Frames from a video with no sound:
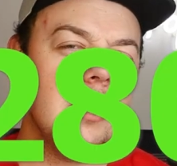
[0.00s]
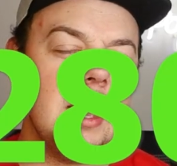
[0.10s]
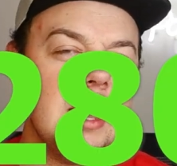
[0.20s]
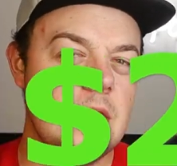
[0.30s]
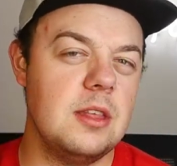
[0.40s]

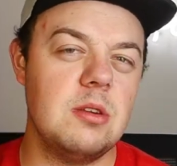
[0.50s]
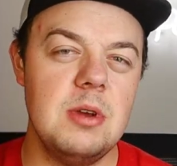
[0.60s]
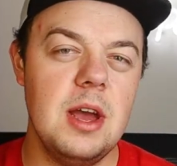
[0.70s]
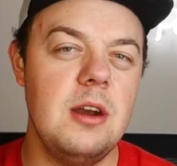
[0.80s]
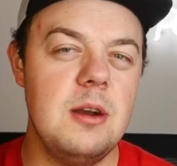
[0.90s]
like in the
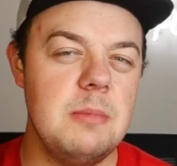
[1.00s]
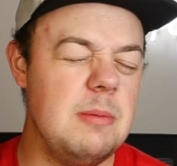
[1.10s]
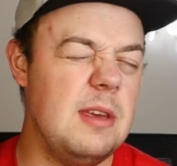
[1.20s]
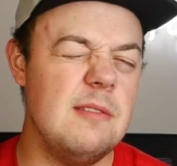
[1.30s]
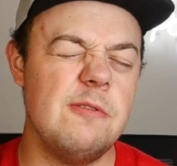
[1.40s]
300
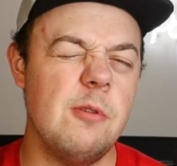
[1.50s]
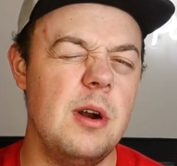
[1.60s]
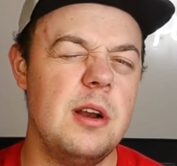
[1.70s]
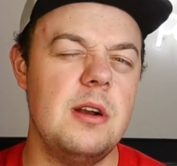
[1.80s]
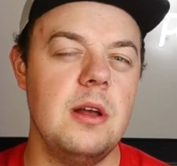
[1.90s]
maybe even
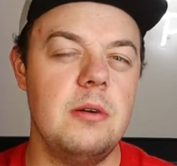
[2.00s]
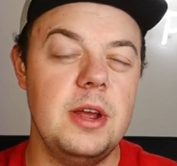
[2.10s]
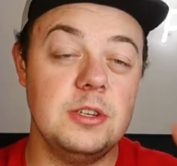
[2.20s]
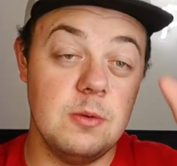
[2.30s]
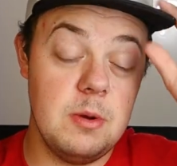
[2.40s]
400 dollar
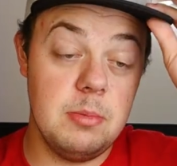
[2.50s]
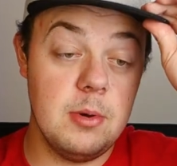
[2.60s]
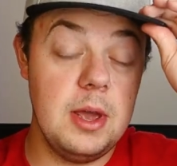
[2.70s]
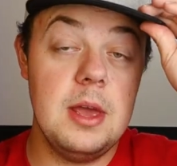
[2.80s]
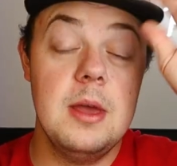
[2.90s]
range at one
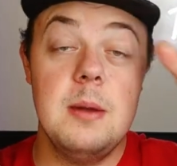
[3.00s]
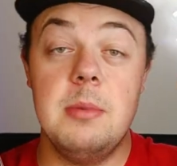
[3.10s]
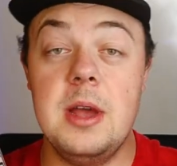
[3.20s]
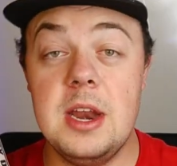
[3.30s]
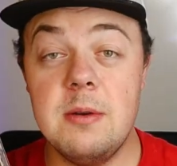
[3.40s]
point
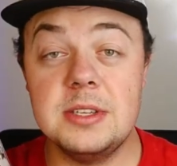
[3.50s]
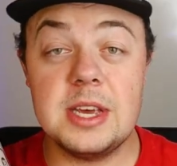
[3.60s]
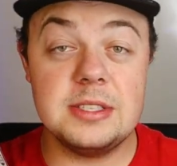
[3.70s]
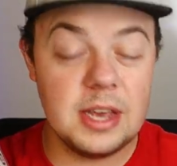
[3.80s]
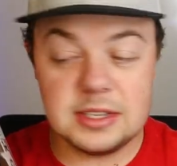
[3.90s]
but anyways
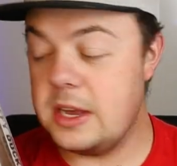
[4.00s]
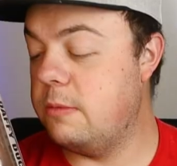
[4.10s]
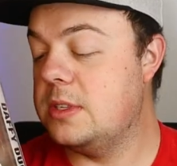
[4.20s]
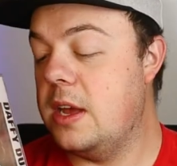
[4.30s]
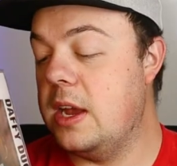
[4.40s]
guys like i said
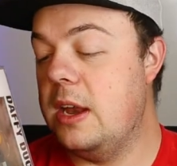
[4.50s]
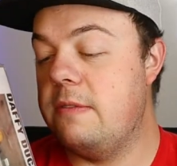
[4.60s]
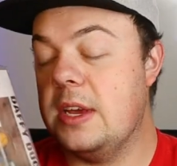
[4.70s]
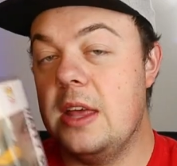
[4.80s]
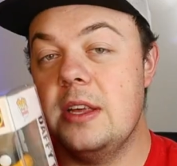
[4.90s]
was lucky
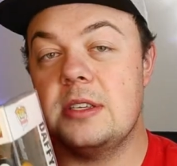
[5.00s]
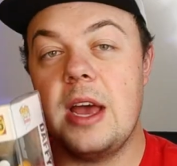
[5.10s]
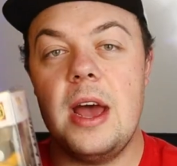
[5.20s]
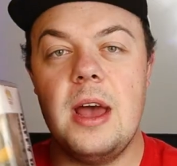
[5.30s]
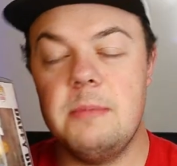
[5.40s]
enough to get this
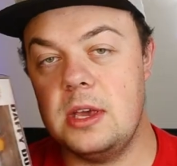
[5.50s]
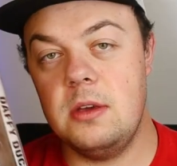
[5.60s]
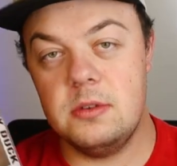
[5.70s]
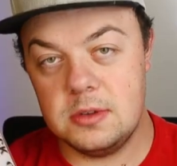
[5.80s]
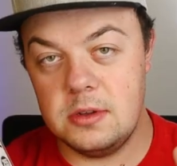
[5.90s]
guy i'm a
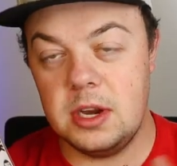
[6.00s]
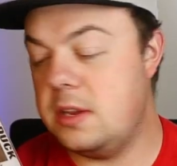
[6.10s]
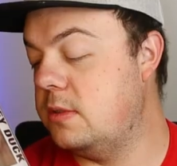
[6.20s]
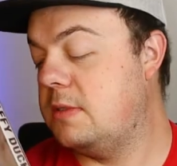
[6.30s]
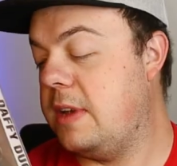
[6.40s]
huge looney
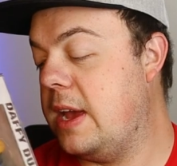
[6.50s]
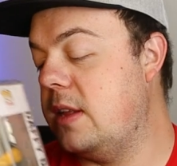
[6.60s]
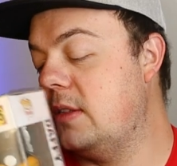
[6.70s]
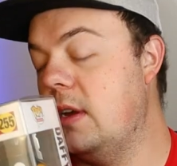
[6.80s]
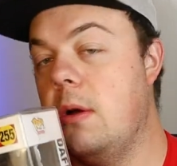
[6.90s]
tunes fan
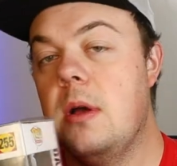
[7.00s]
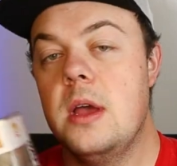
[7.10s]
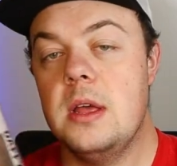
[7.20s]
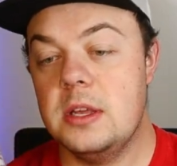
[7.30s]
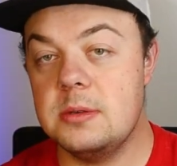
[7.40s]
and so
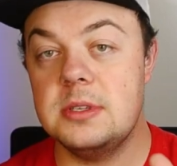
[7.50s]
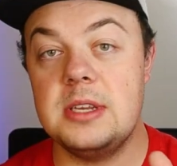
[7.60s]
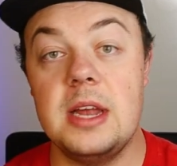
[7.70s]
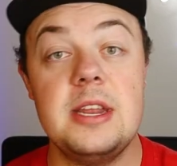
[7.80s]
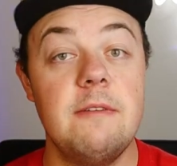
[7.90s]
this was
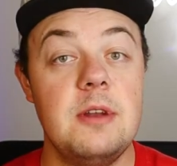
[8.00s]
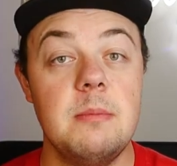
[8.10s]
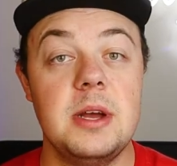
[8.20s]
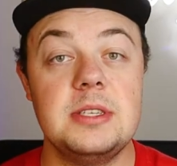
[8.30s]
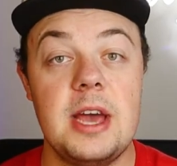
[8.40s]
a definite
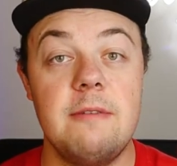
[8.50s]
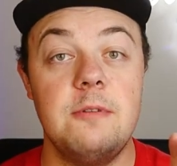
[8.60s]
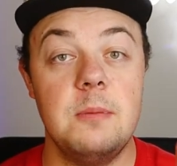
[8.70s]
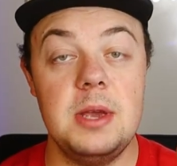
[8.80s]
must have for